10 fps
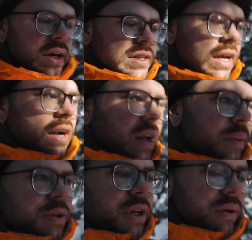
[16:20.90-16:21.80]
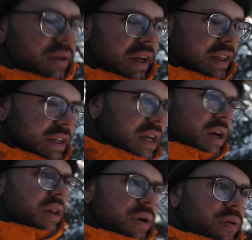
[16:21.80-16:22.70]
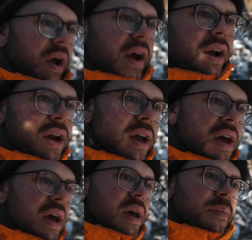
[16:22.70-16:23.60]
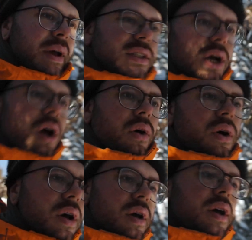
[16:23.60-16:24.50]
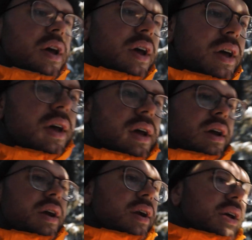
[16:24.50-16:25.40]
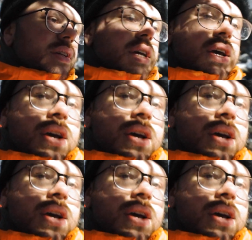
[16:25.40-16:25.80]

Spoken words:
He said I'd come to like this little rock maze. Oh, here it is.